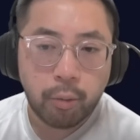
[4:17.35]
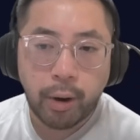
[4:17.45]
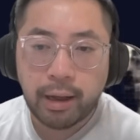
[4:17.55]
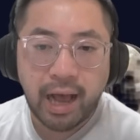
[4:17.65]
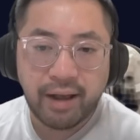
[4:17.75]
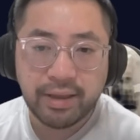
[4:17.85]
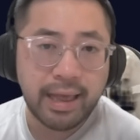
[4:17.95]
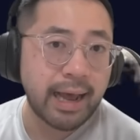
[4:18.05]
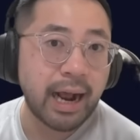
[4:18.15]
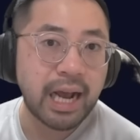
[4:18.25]
while
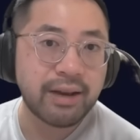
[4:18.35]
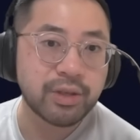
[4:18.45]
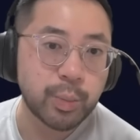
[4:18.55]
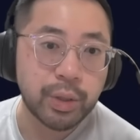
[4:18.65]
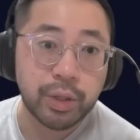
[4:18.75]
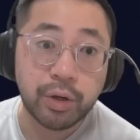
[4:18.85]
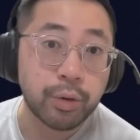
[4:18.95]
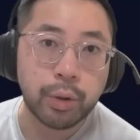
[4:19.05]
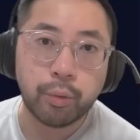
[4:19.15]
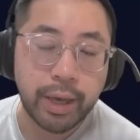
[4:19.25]
having that high of speed. You need
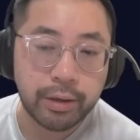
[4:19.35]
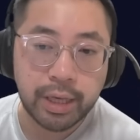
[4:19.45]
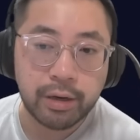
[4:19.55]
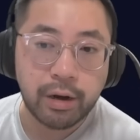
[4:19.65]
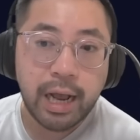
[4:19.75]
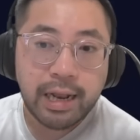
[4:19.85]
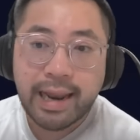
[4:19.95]
really whale gear.